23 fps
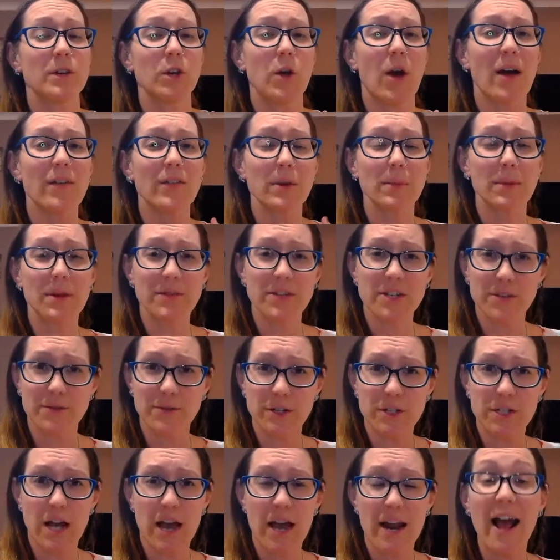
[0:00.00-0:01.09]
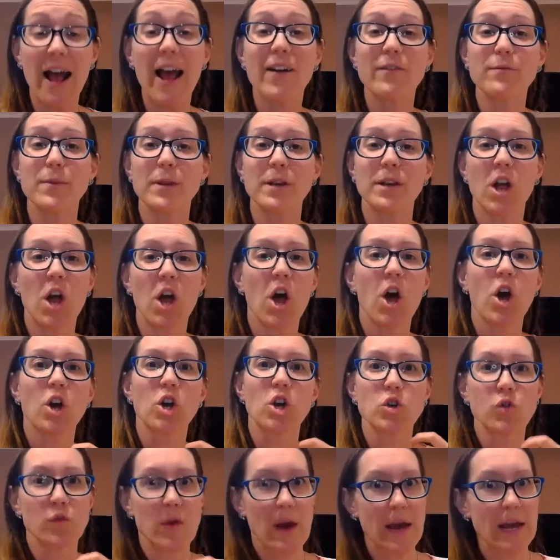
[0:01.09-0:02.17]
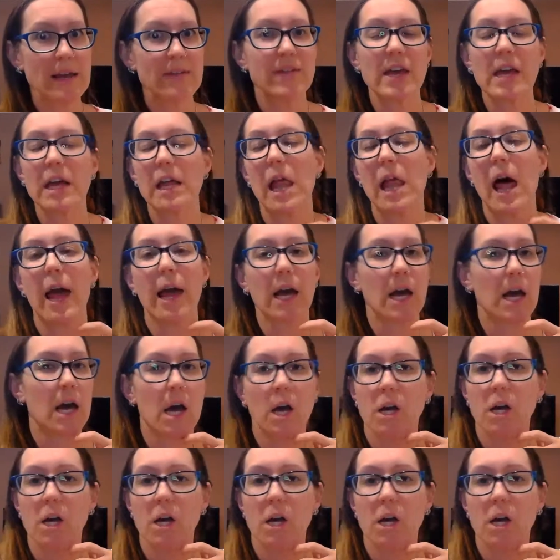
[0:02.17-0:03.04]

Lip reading: having a bit of a different diet, I have been craving like